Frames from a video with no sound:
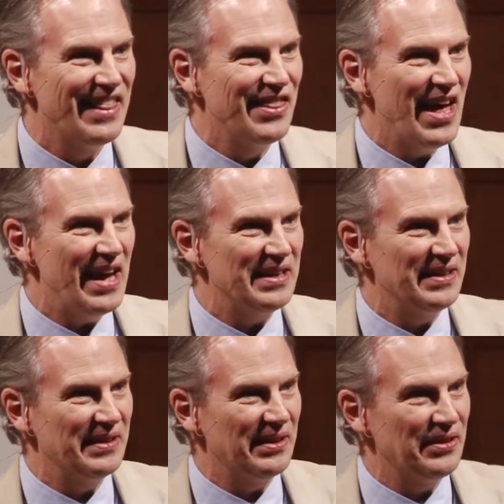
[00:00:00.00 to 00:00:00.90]
that
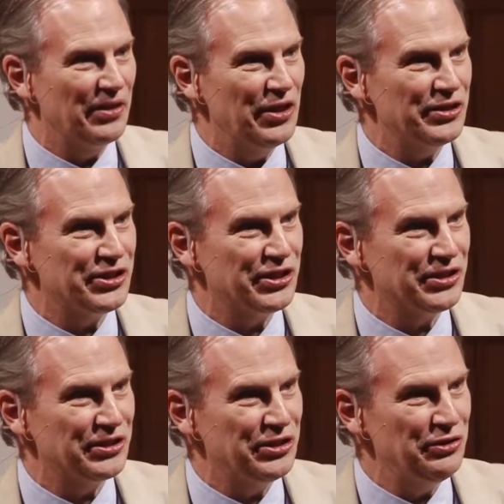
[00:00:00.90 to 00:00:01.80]
this
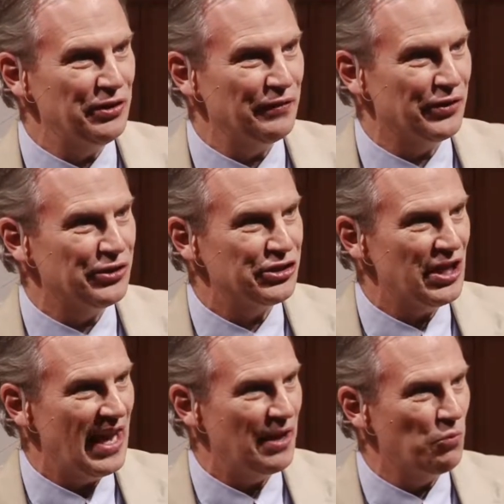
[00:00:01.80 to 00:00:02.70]
universe
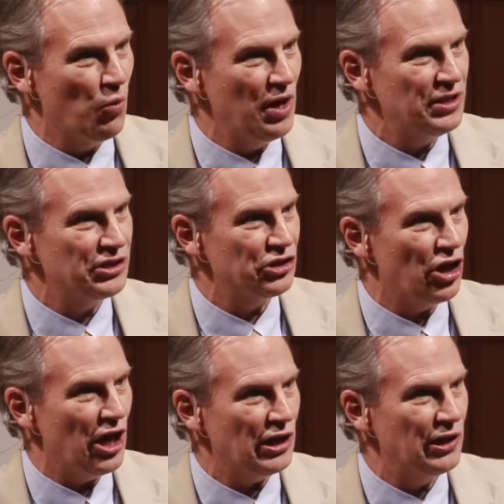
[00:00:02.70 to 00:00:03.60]
had once
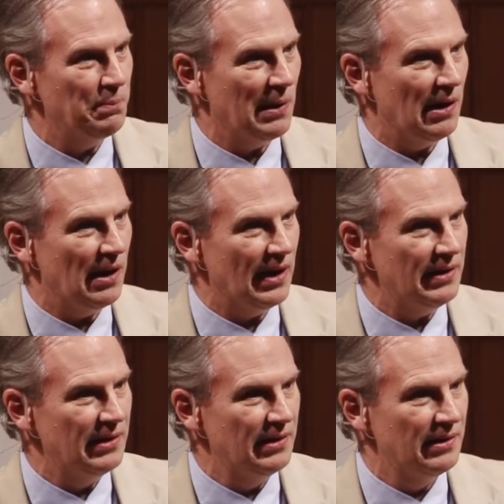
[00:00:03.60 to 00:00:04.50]

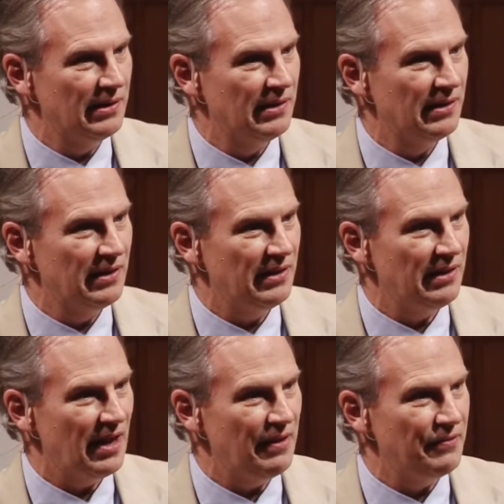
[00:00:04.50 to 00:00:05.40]
occupied
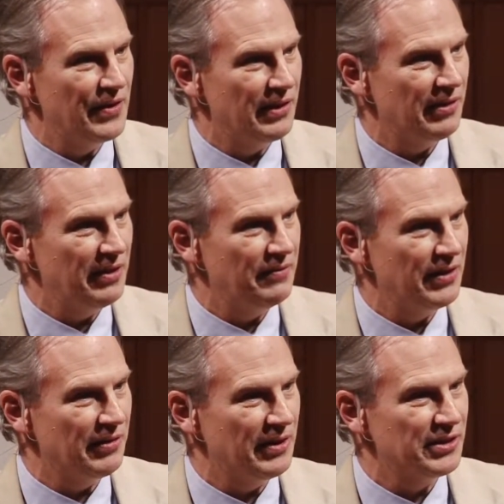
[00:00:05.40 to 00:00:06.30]
a very,
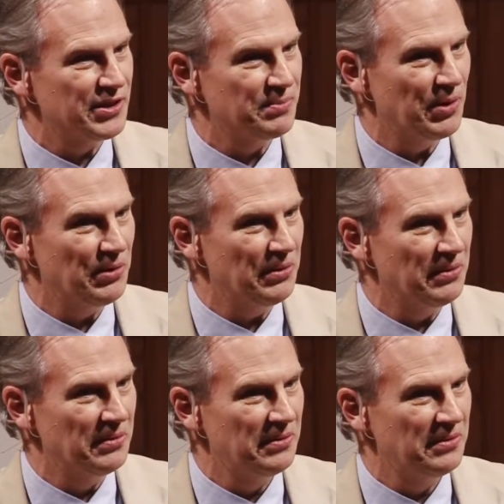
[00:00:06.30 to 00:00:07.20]
very small